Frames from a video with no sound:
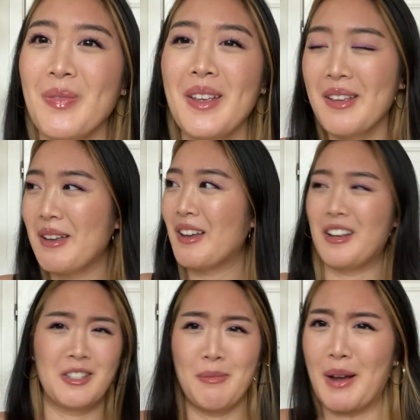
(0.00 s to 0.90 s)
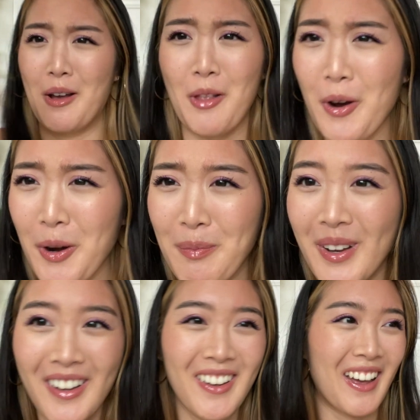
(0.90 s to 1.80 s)
I set my alarm
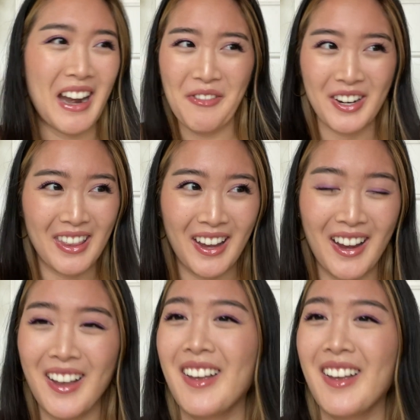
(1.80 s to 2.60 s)
and everything,